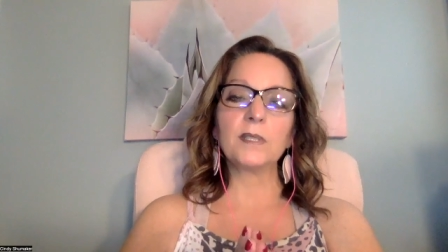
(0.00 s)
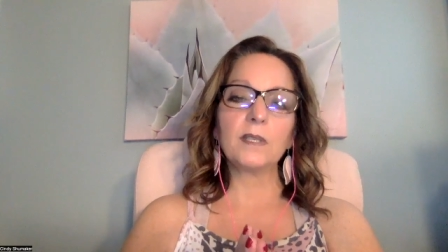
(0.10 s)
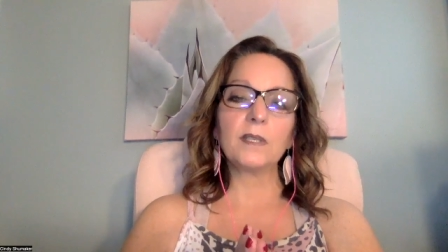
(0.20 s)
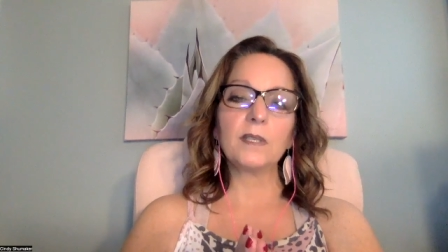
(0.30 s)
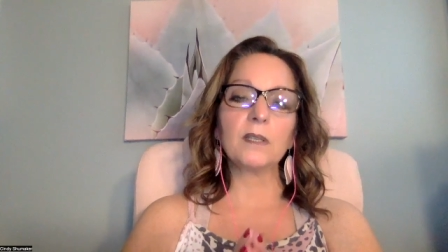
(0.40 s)

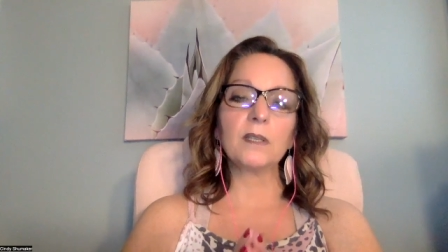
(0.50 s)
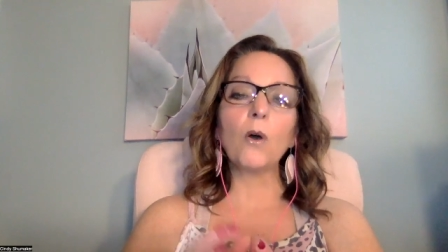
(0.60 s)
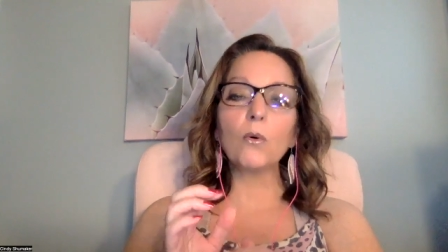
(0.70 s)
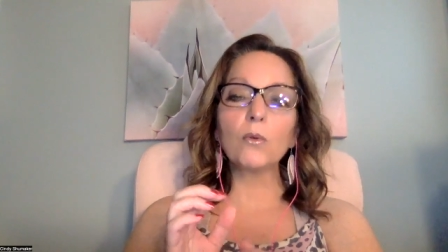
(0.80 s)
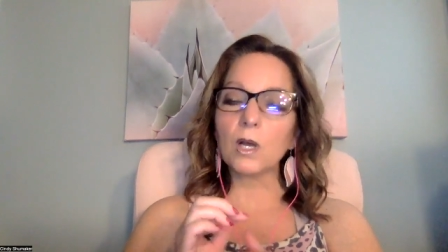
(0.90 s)
It
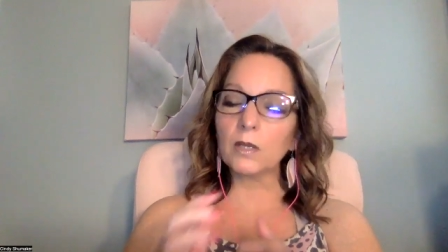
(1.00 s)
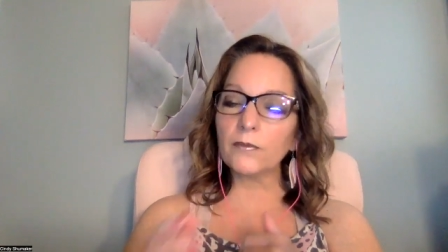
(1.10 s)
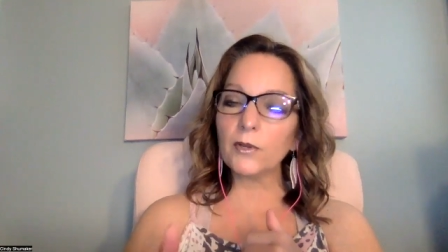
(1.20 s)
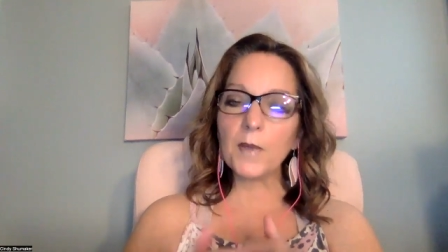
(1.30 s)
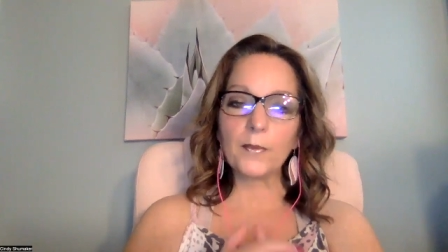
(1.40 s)
holds all of
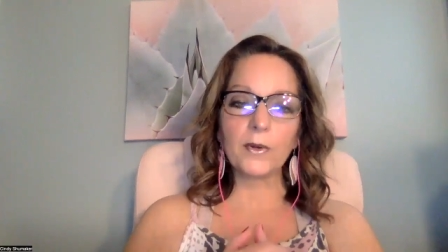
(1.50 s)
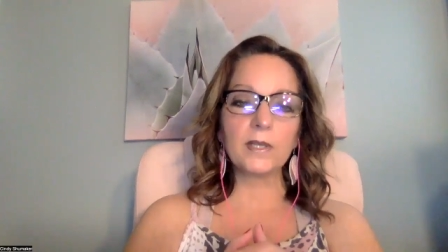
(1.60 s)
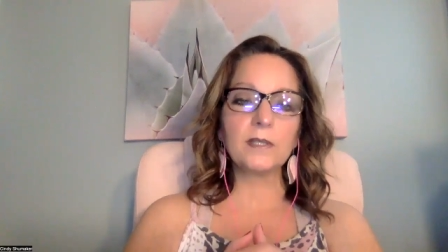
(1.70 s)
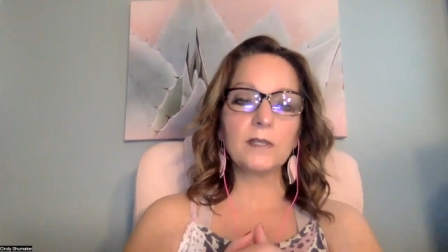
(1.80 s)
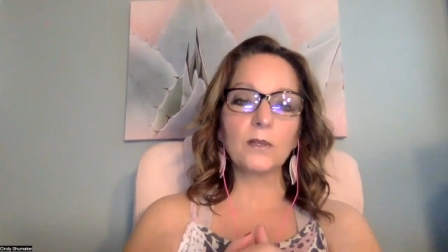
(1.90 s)
your
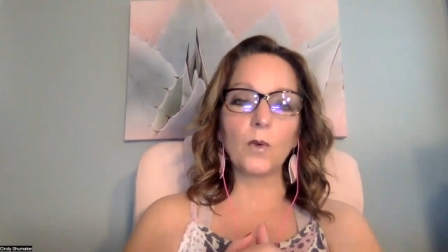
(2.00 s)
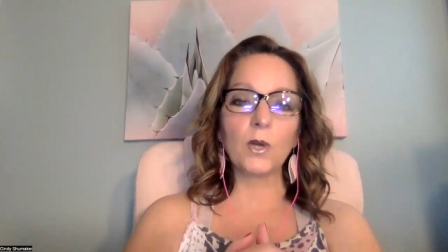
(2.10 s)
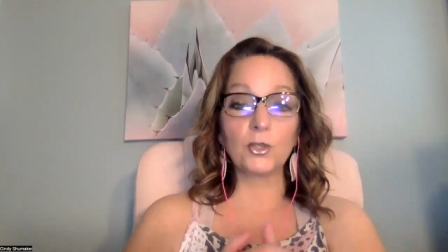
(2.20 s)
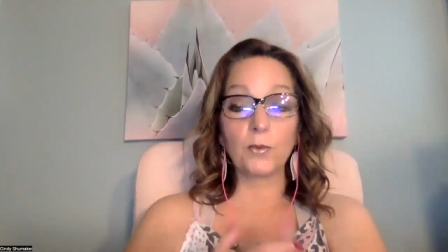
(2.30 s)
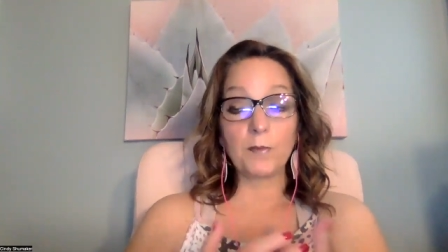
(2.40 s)
memories, the
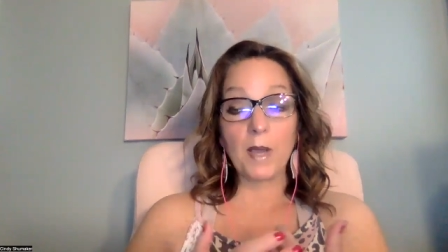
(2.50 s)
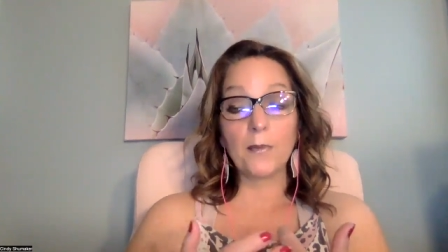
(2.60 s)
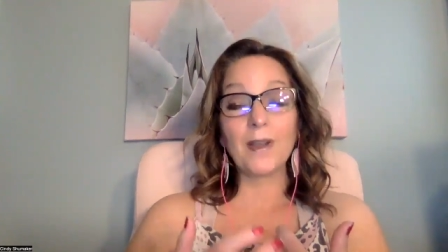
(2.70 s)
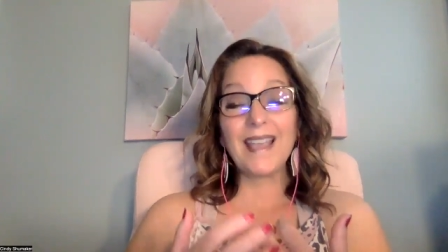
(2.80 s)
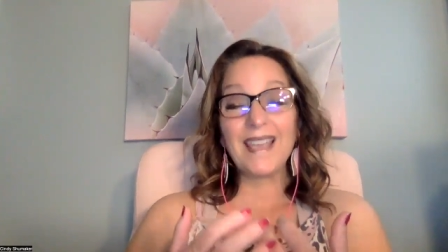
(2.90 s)
ones you
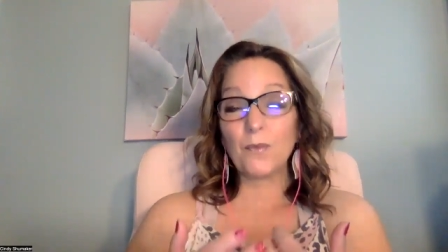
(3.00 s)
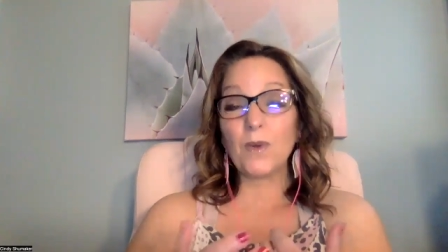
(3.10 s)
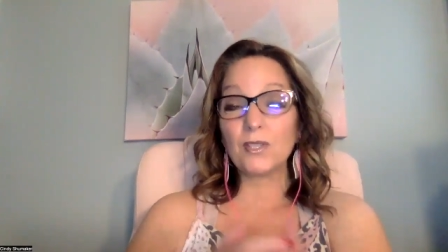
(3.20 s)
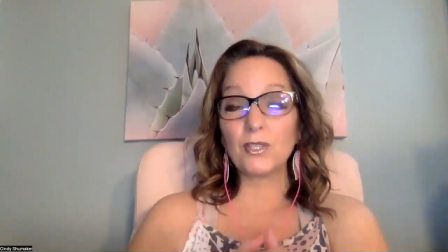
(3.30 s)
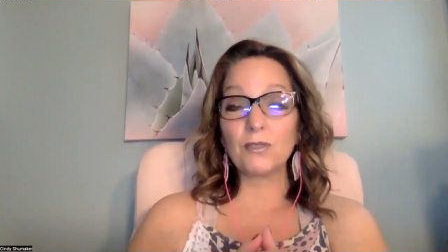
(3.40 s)
remember and the
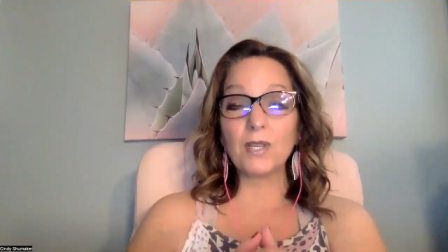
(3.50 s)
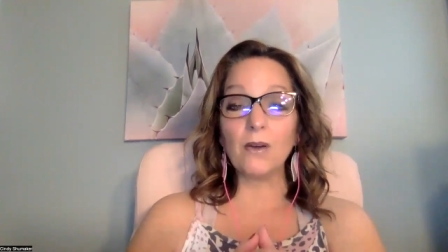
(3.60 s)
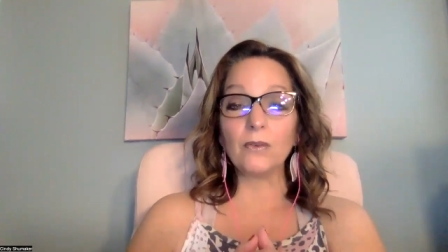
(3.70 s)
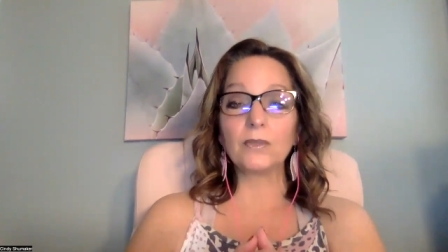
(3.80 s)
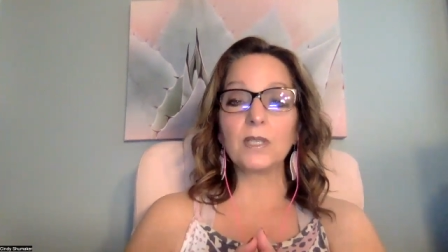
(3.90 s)
ones you
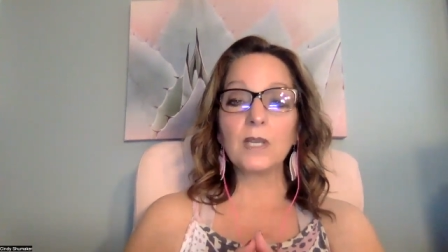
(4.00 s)
don't.